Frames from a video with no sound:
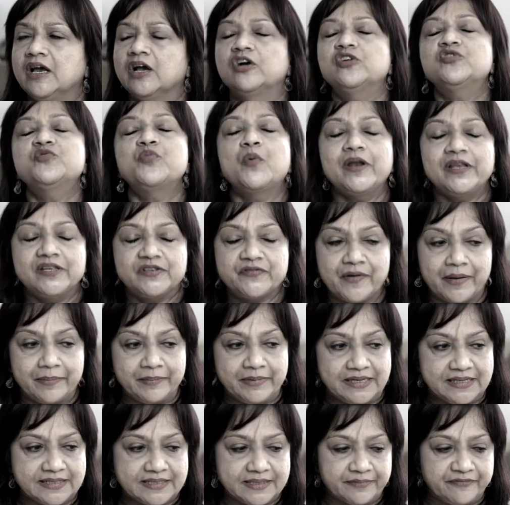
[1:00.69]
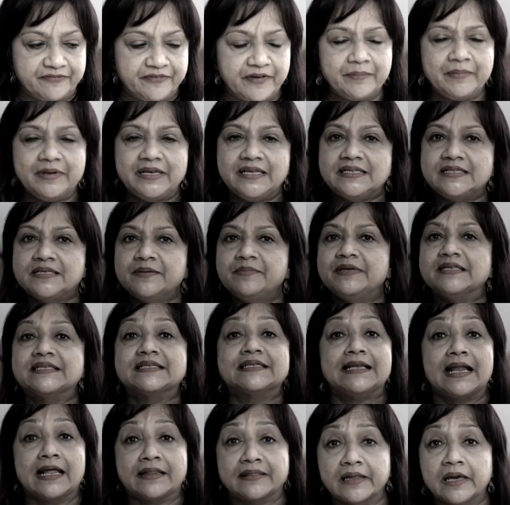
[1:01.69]
Because what is feminism? Feminism
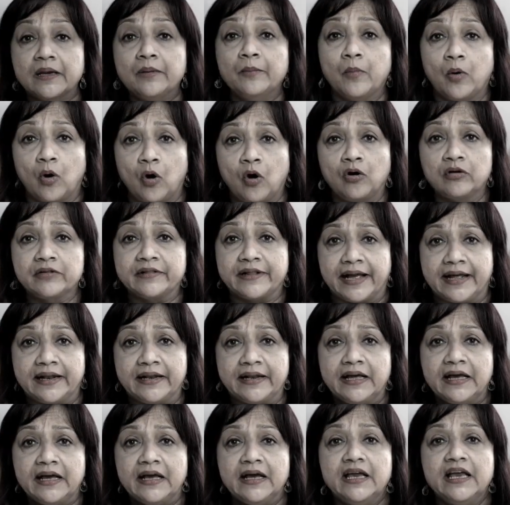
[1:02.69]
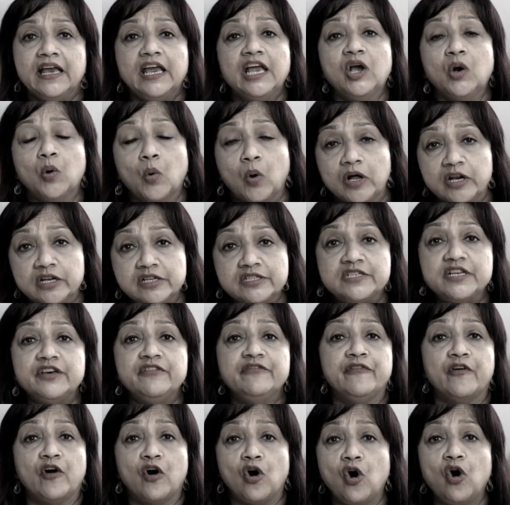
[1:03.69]
is nothing more than equality
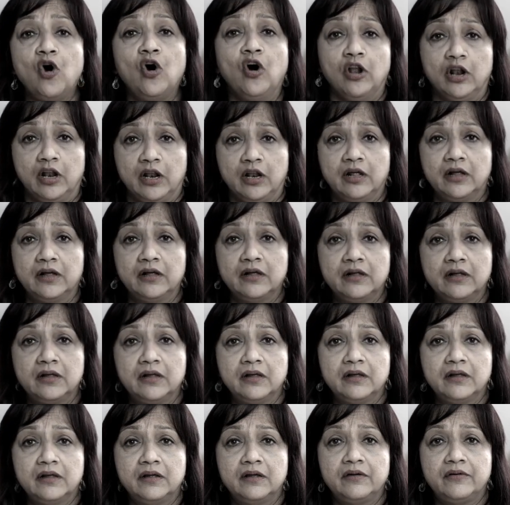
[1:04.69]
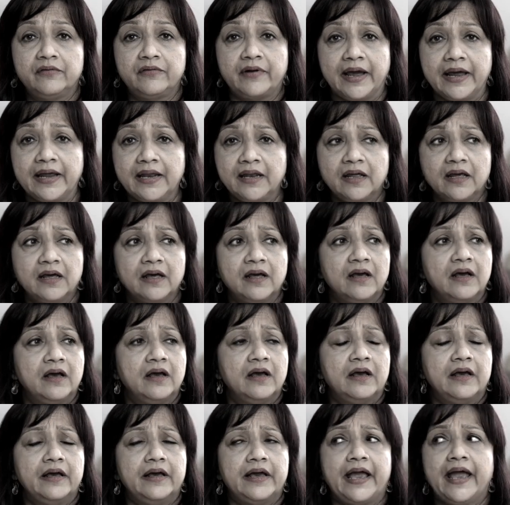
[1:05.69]
for all, right?
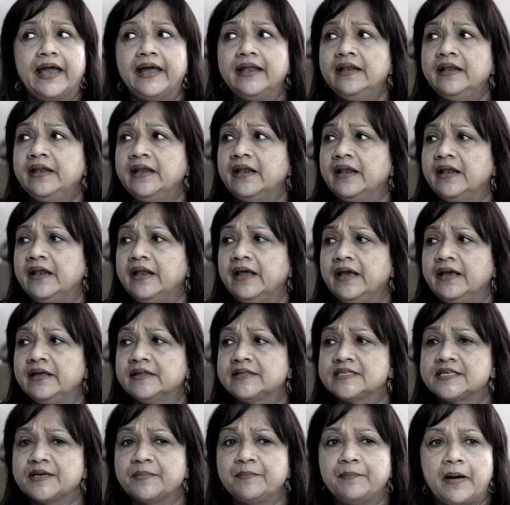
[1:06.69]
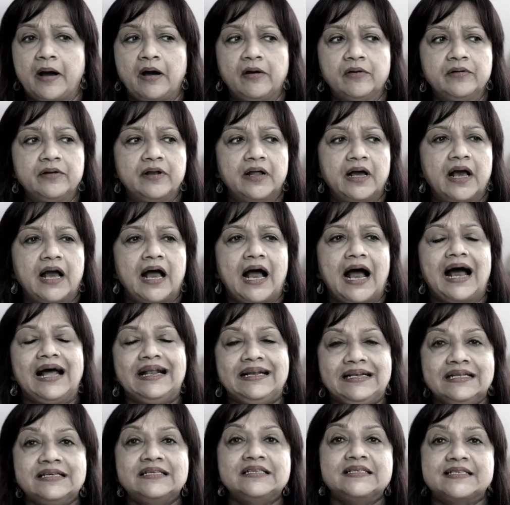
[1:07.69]
And it's about
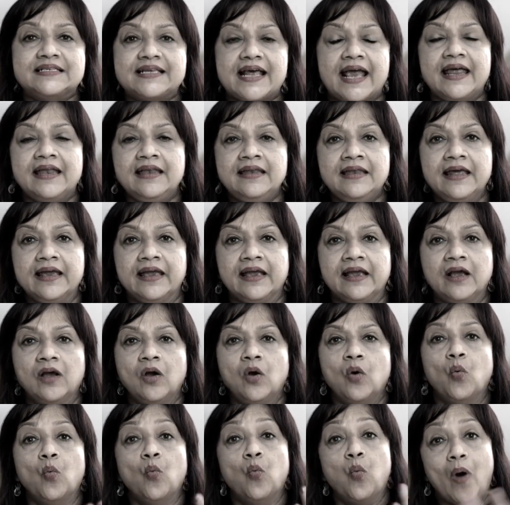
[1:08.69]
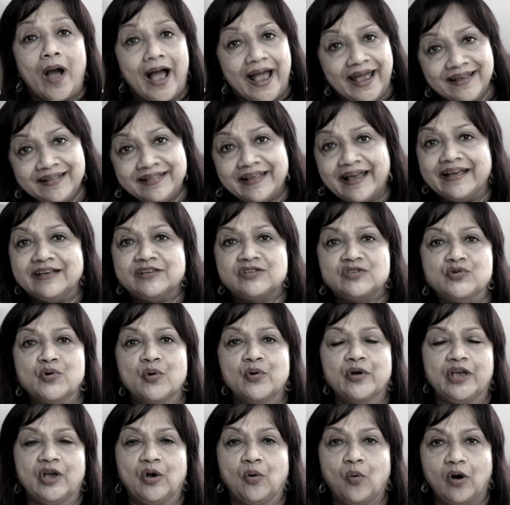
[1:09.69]
understanding why there is
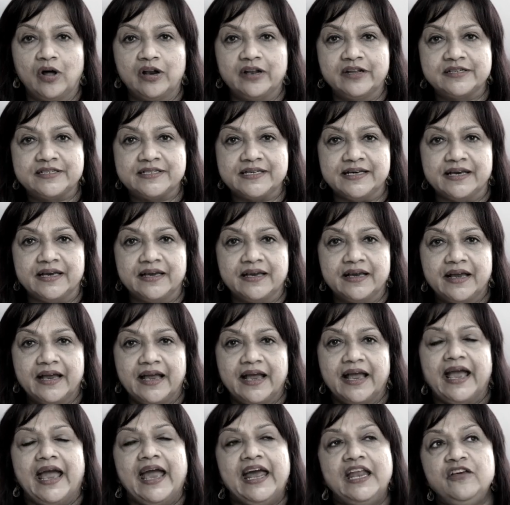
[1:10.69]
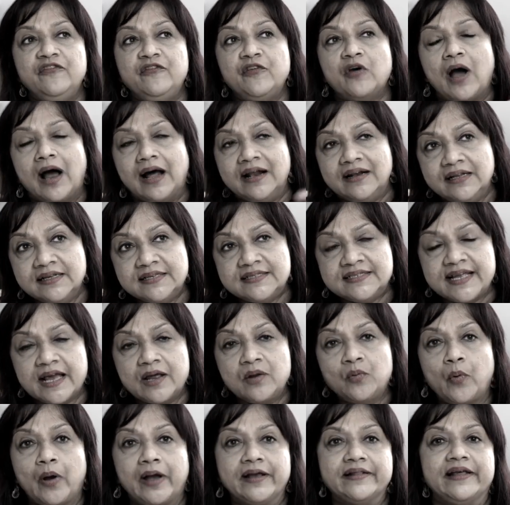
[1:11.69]
no equality. And if you
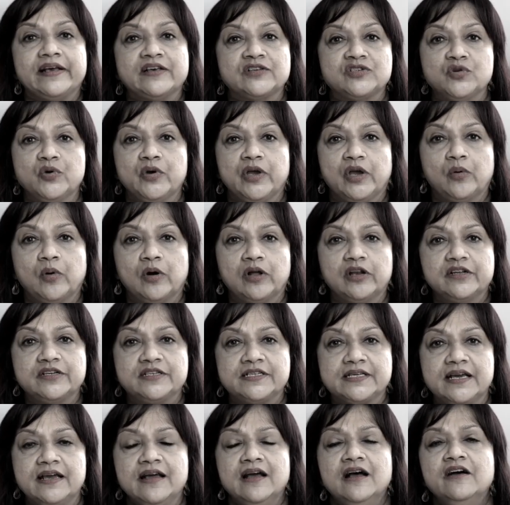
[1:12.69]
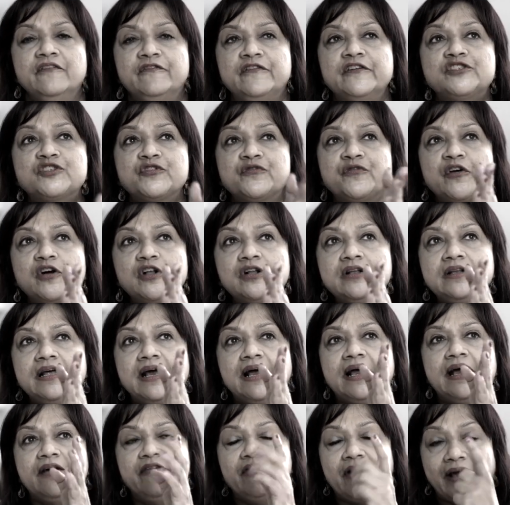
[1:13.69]
understand why there's no equality, first of all,
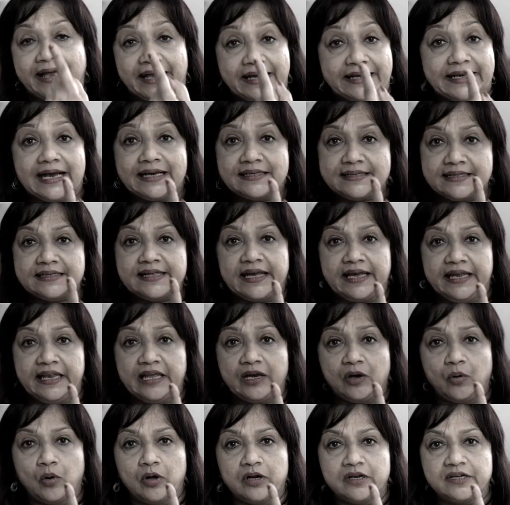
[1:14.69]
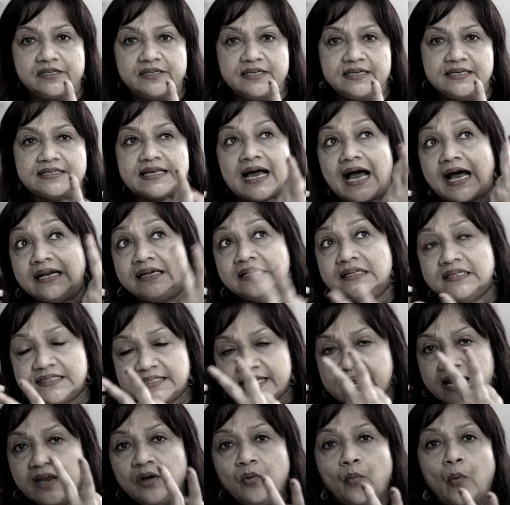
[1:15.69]
recognizing the inequalities,
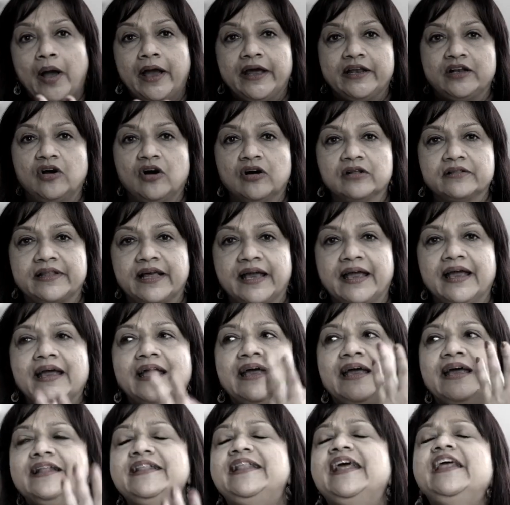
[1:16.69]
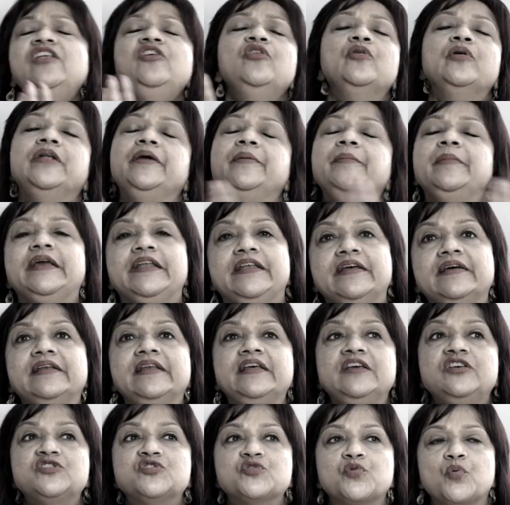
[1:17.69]
understanding why it got there, then you'll
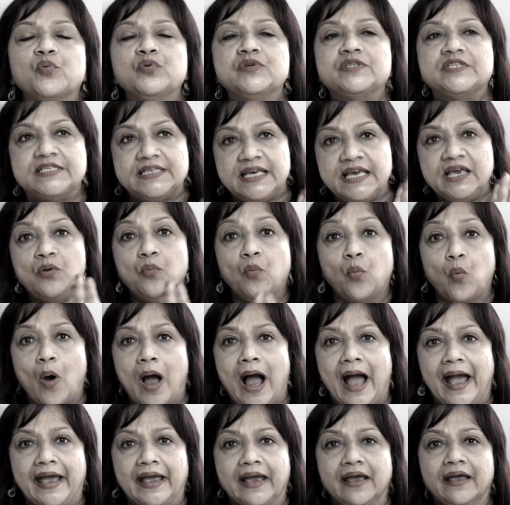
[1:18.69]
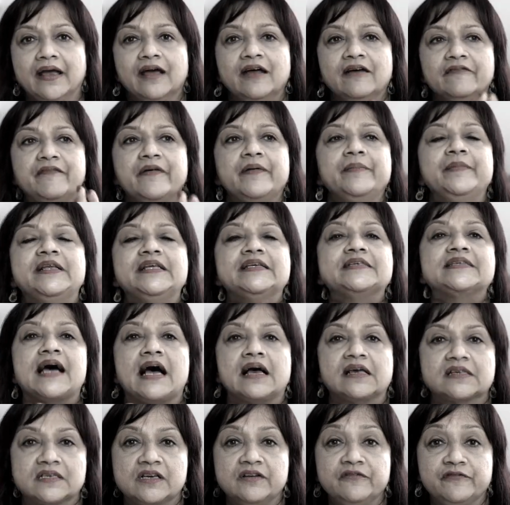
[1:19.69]
immediately see why feminists
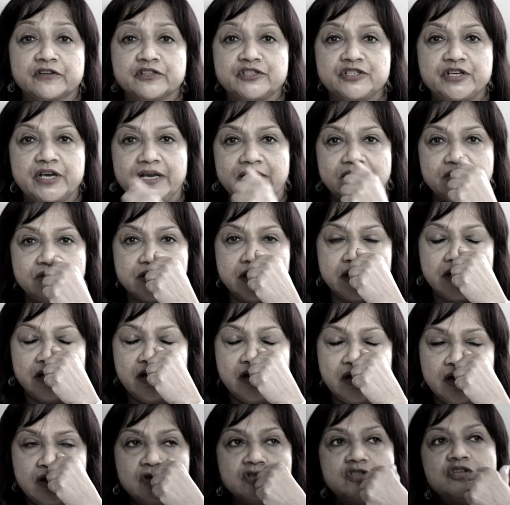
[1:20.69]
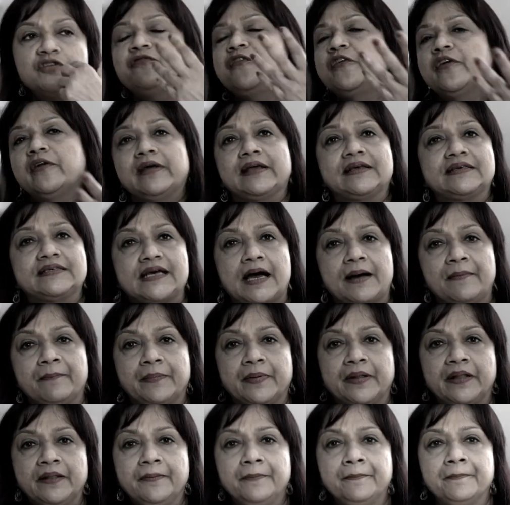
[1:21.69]
are asking for change. So, for
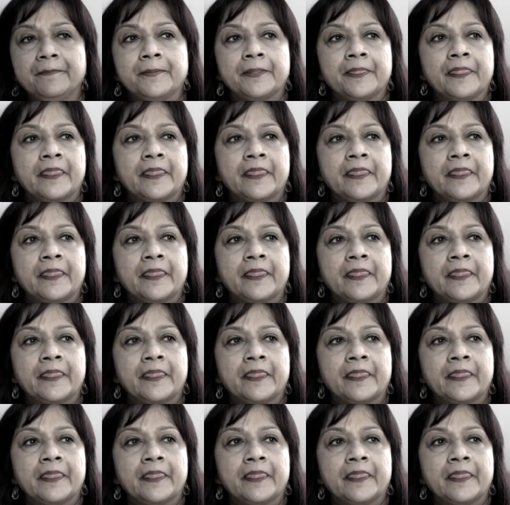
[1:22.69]
example,